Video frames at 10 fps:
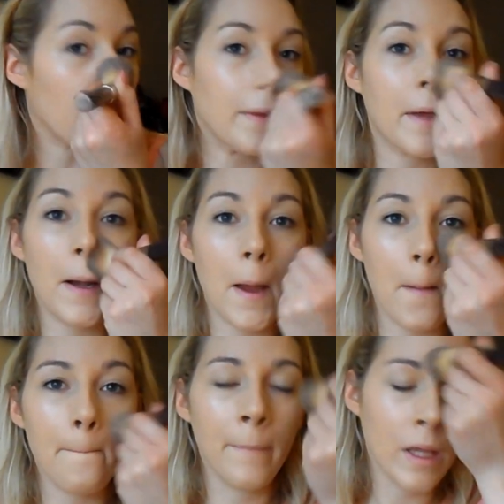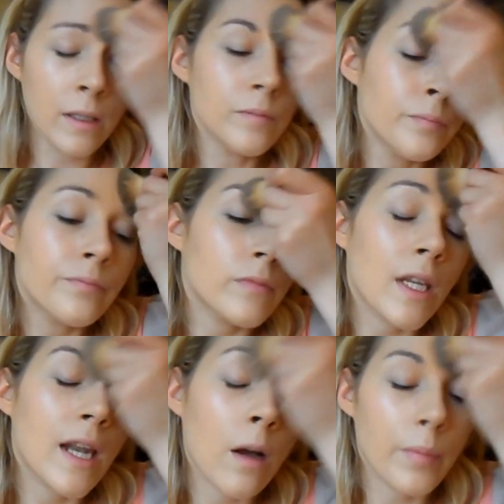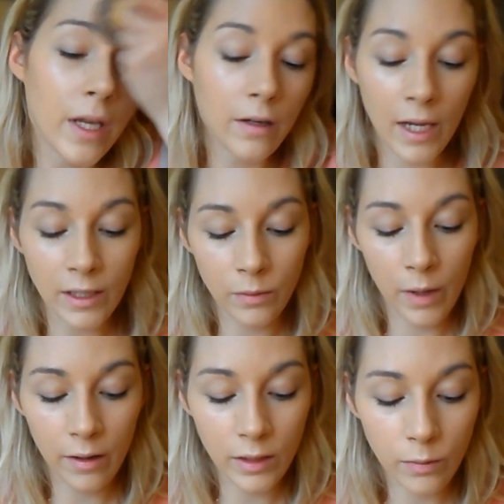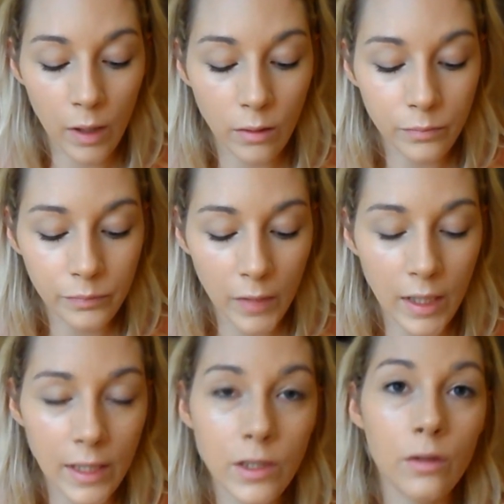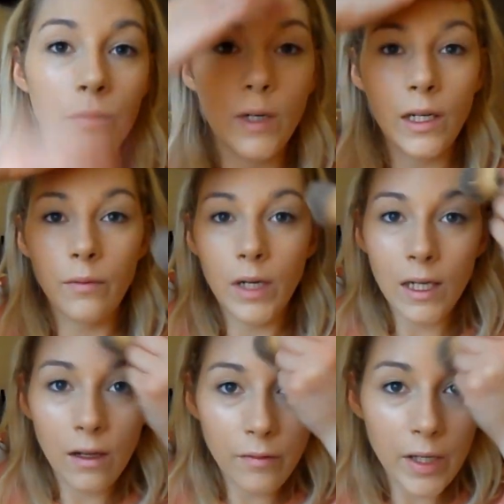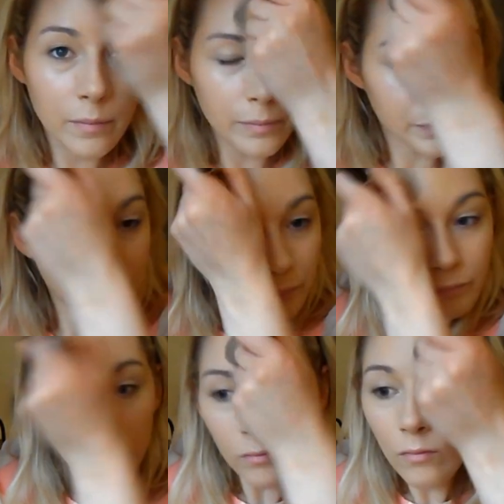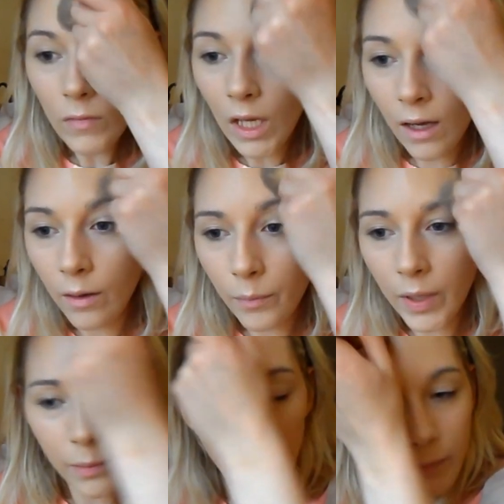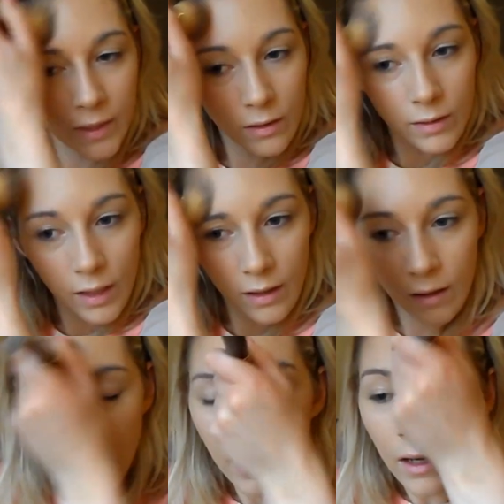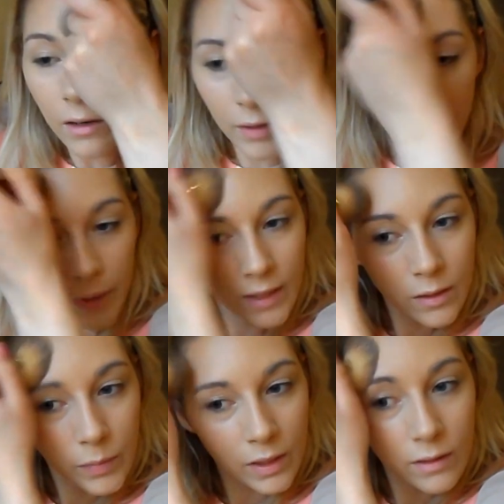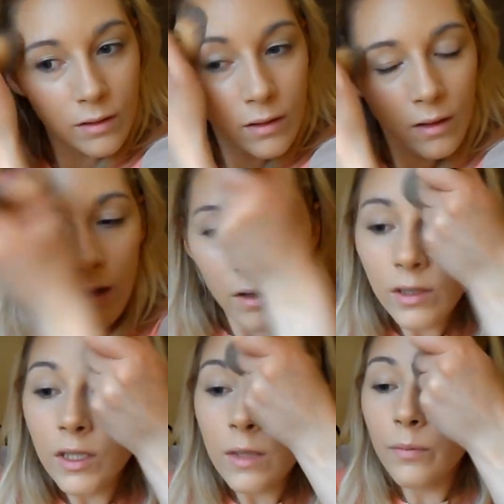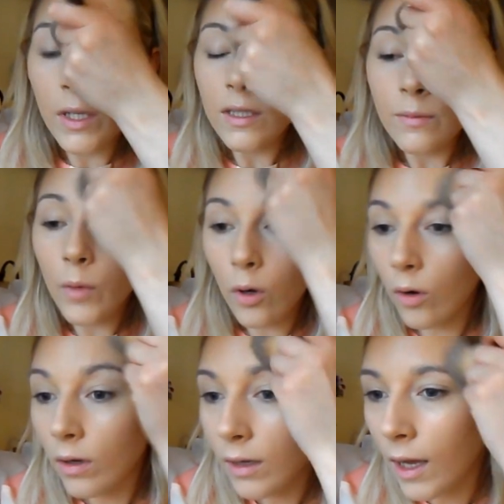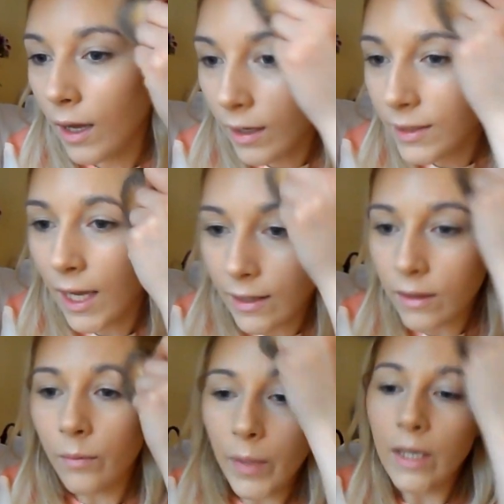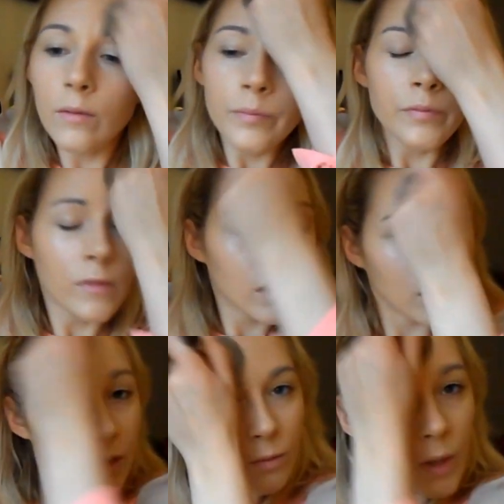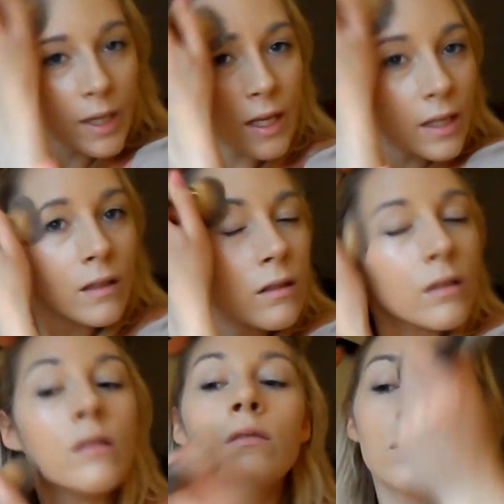can wear it, then I'll be okay to wear it as well. And I do really love it, but it probably suits her colouring better because she's much more tan than me. So I just work it in.